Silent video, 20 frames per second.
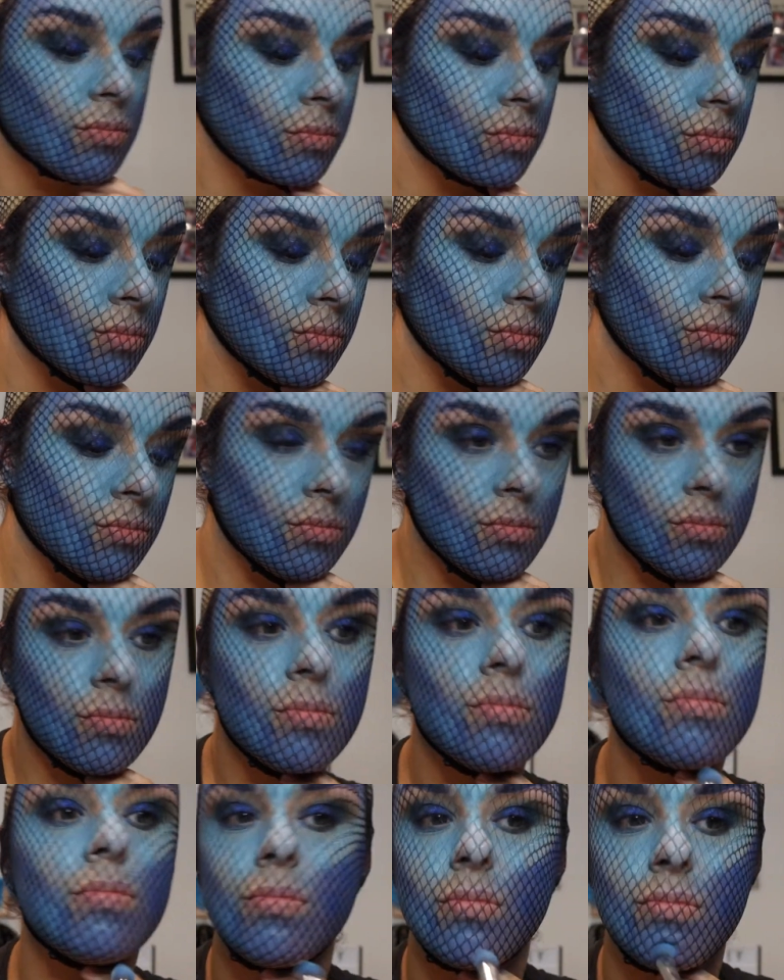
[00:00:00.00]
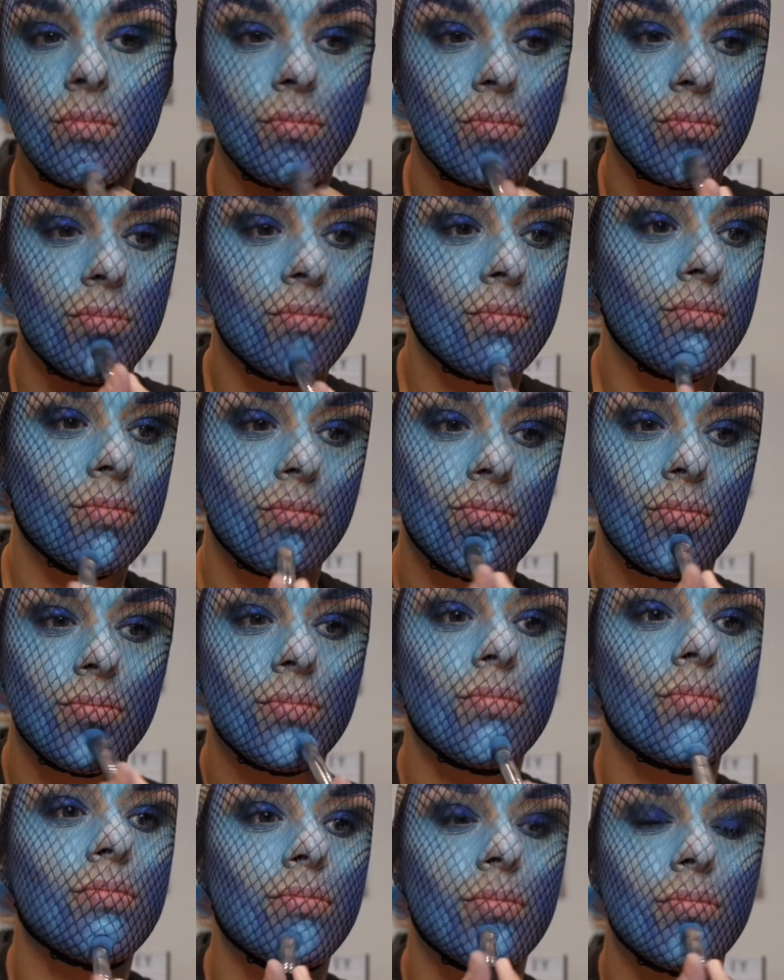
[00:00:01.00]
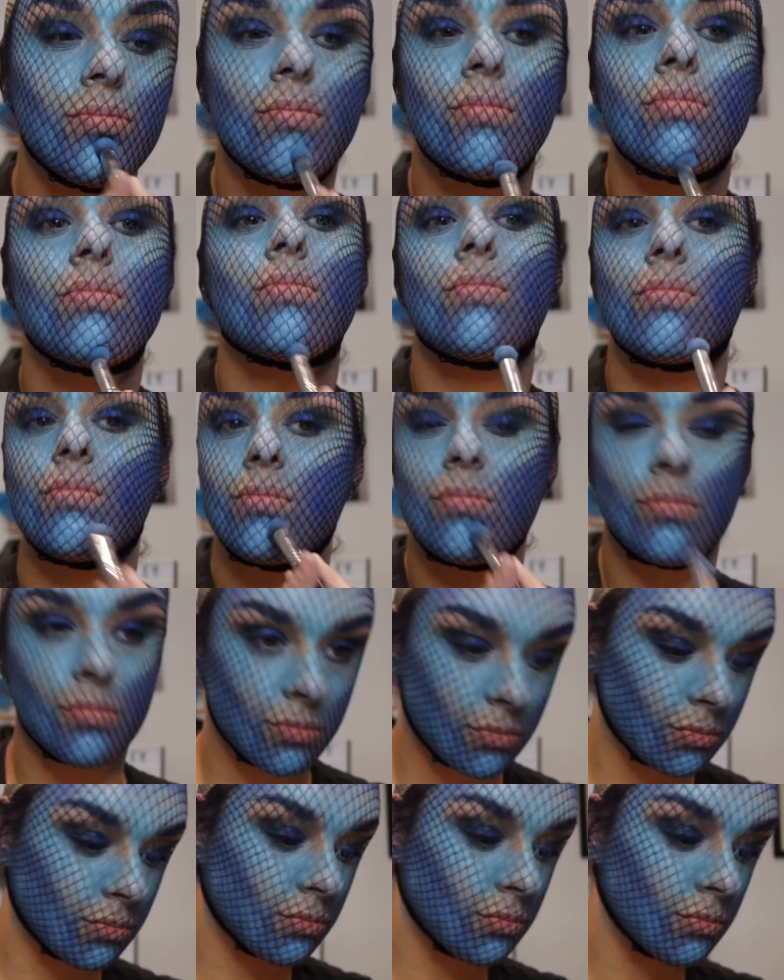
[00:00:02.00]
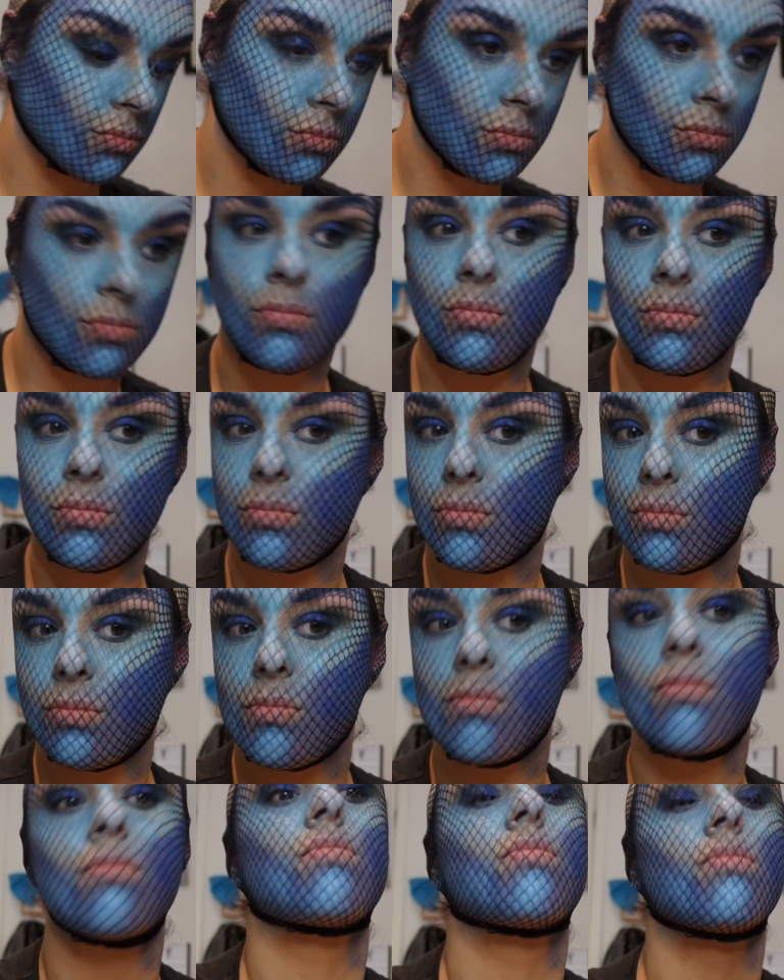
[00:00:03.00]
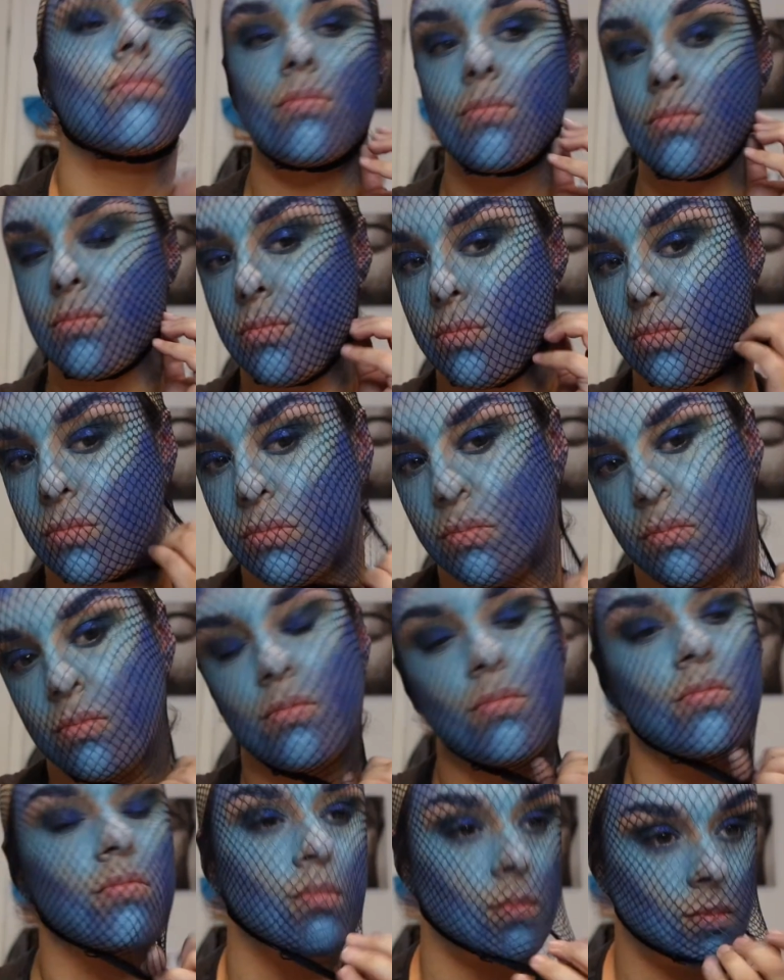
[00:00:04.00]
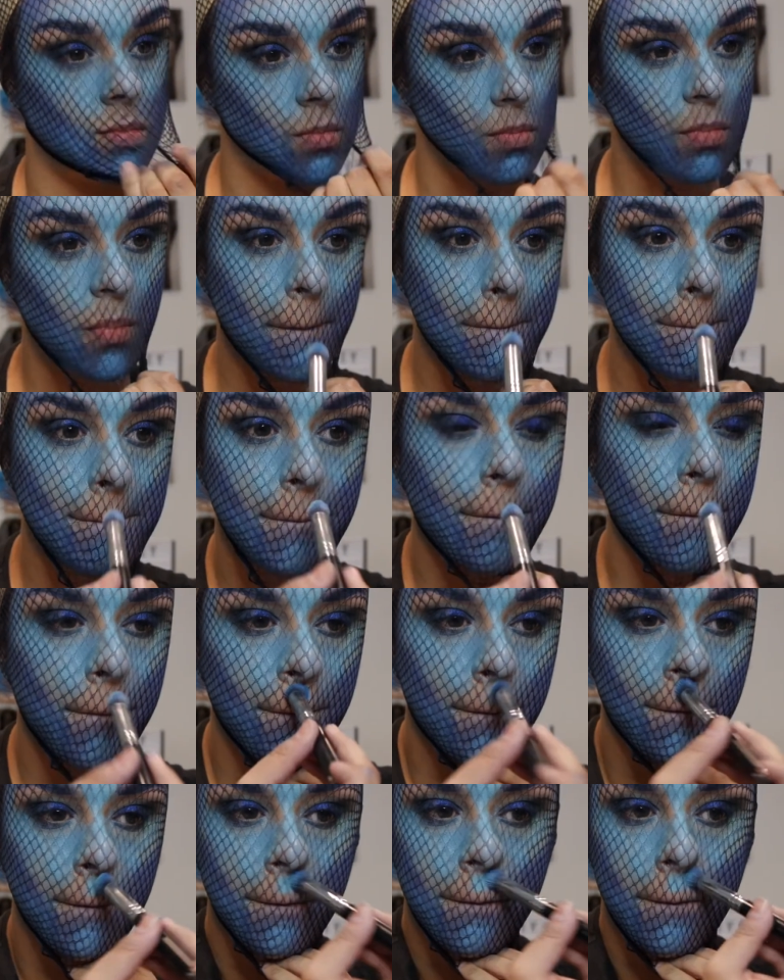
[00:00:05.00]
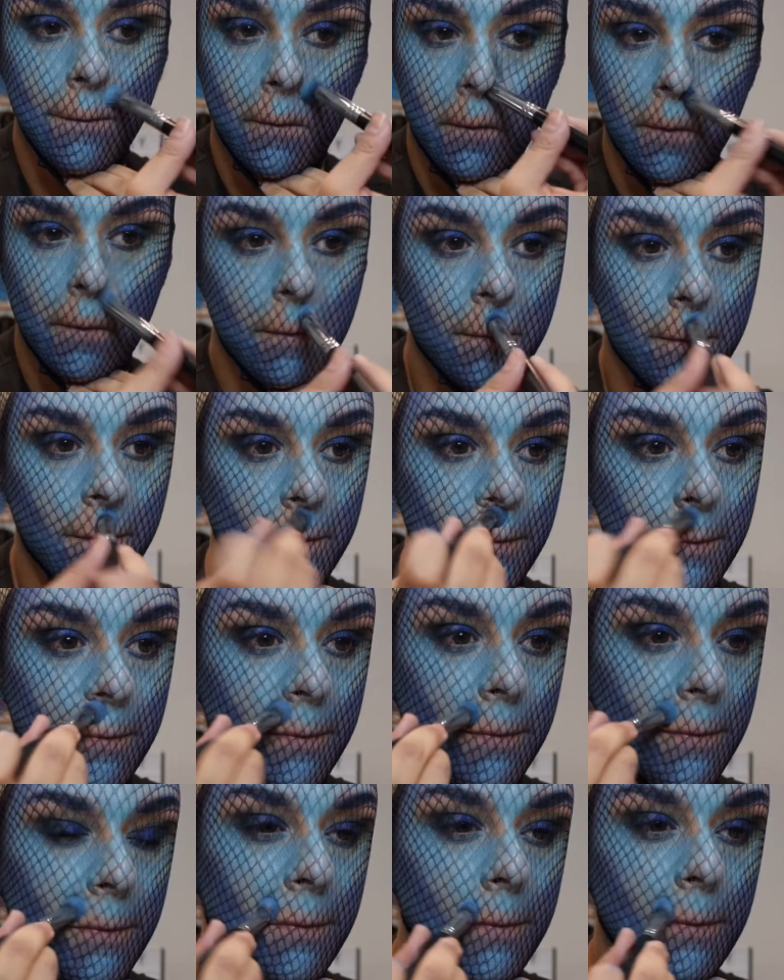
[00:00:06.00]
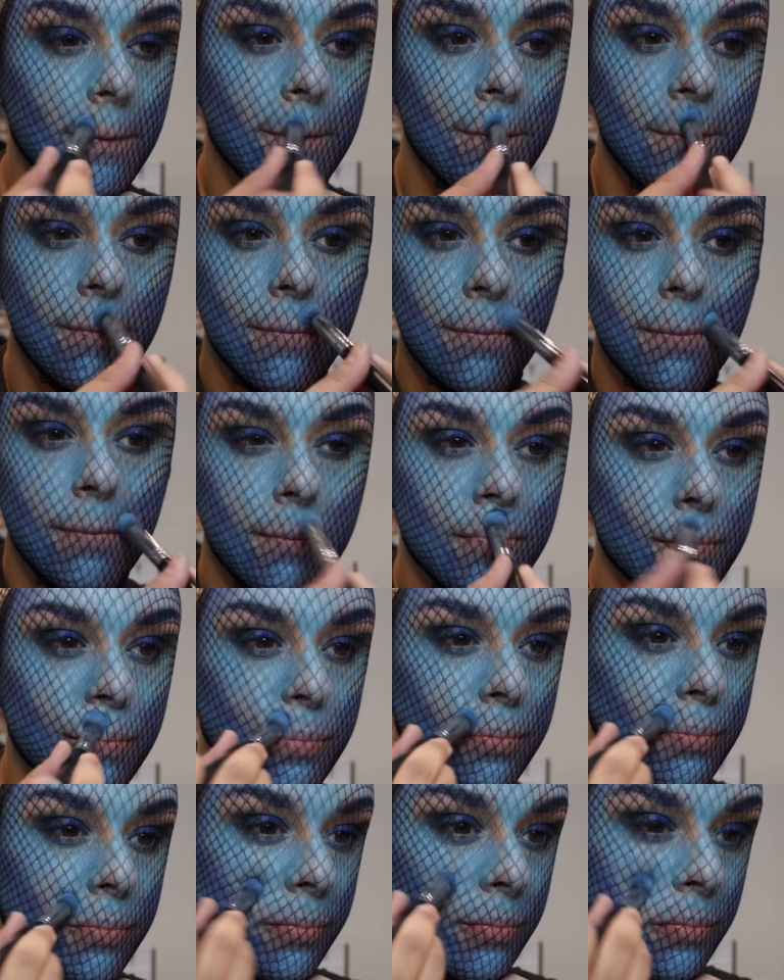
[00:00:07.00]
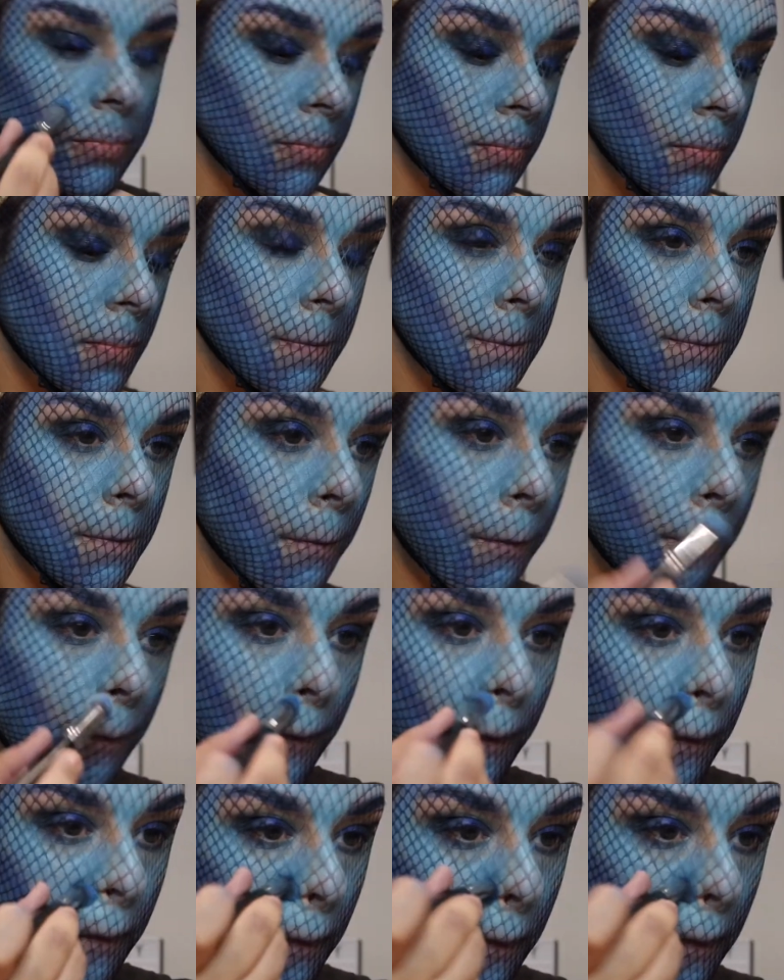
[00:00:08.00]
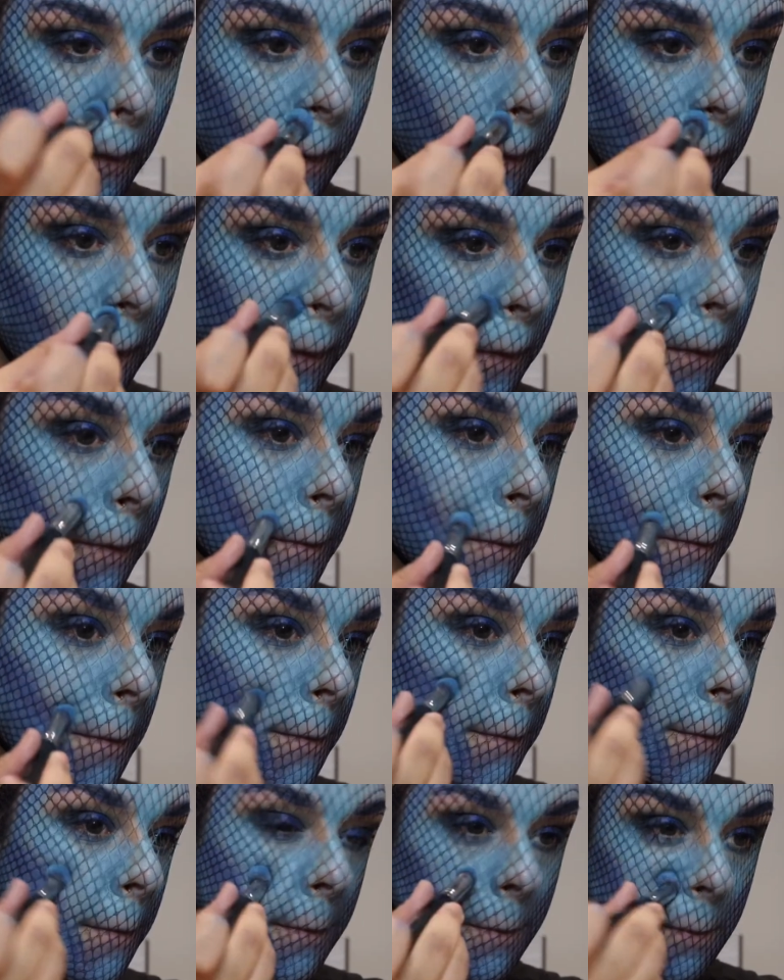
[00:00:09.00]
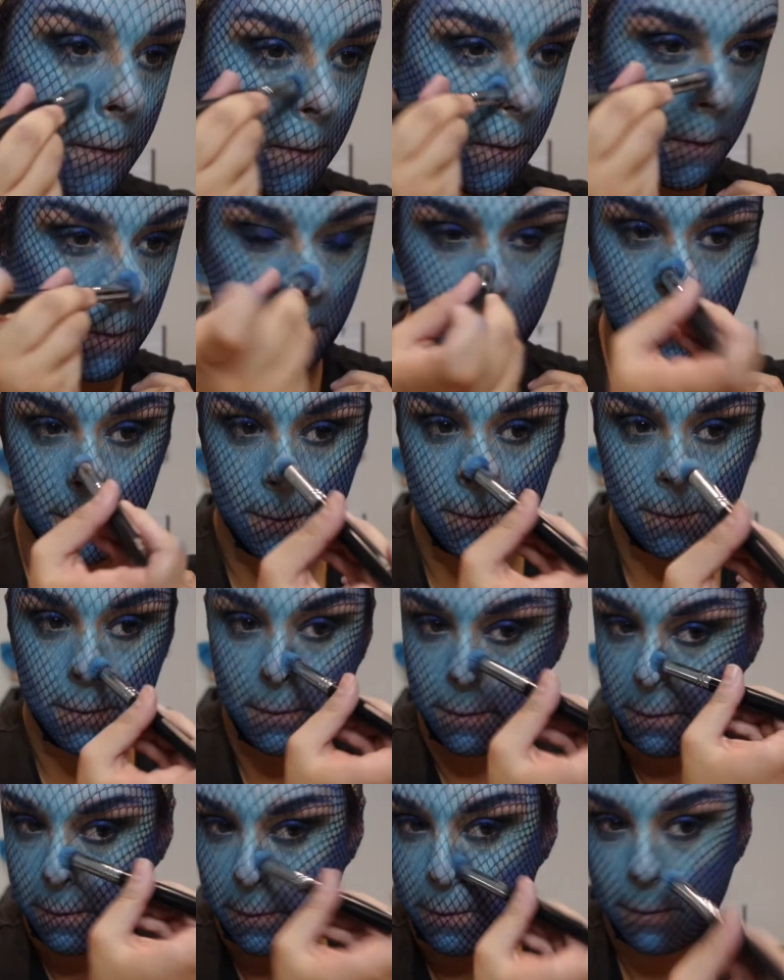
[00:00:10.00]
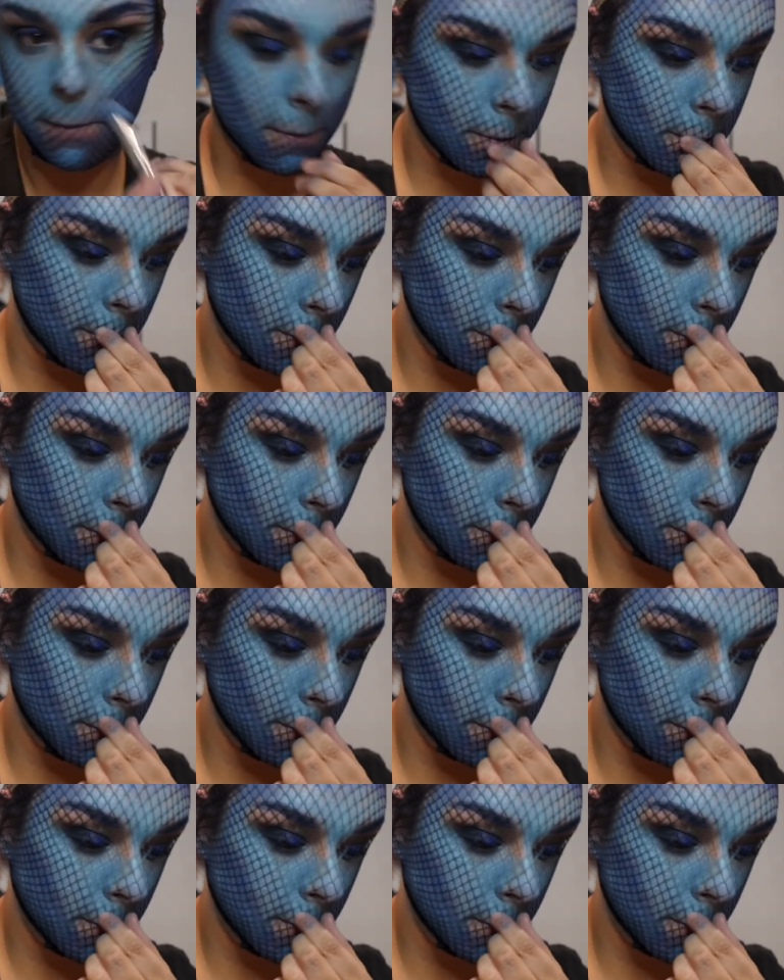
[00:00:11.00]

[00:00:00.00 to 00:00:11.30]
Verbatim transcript: contrast of, you know, like a contour. That's the word, contour. And a big old bit of the light blue on my chin. Add some light blue on my lower, on my upper, la upper lash line,